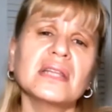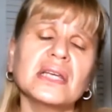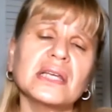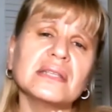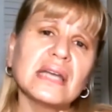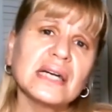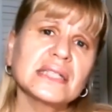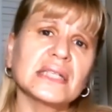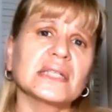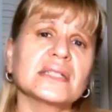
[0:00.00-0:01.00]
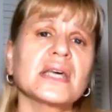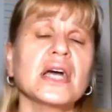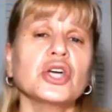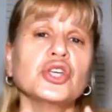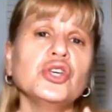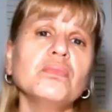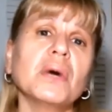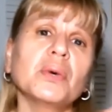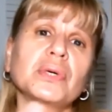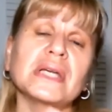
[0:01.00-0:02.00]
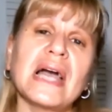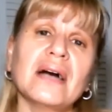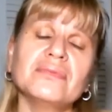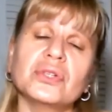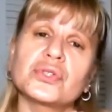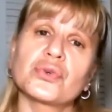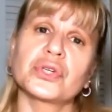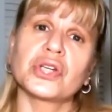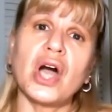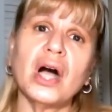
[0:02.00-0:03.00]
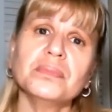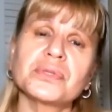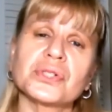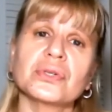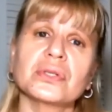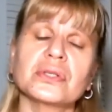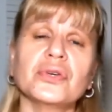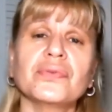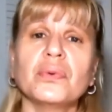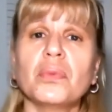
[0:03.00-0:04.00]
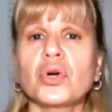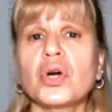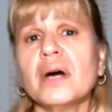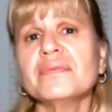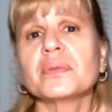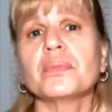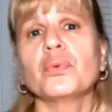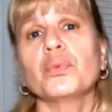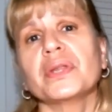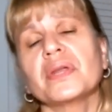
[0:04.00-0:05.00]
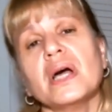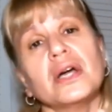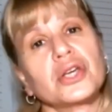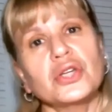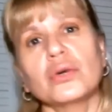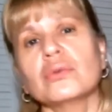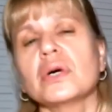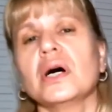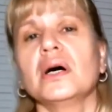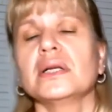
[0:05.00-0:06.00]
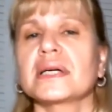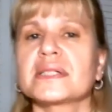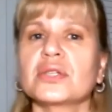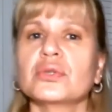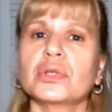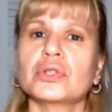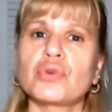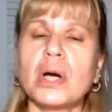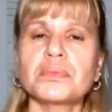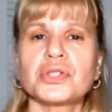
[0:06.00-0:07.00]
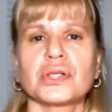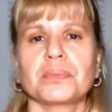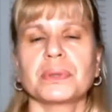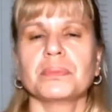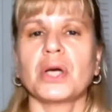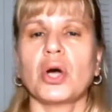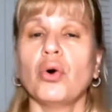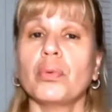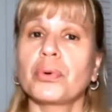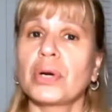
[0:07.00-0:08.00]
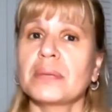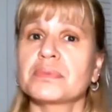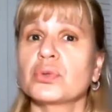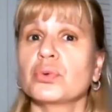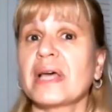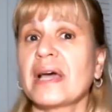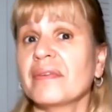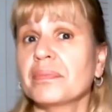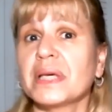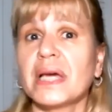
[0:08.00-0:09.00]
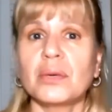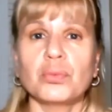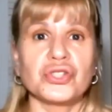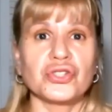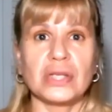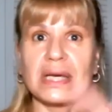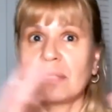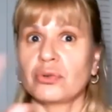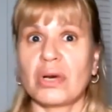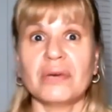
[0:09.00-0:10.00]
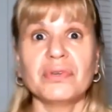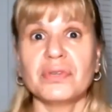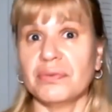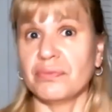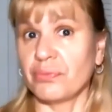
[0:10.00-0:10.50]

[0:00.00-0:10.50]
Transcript: Then in that case, you might want to have the charge option you feel more comfortable with, you know, uh, like I said, doing drop shipping or perhaps doing the FBA, which they handle everything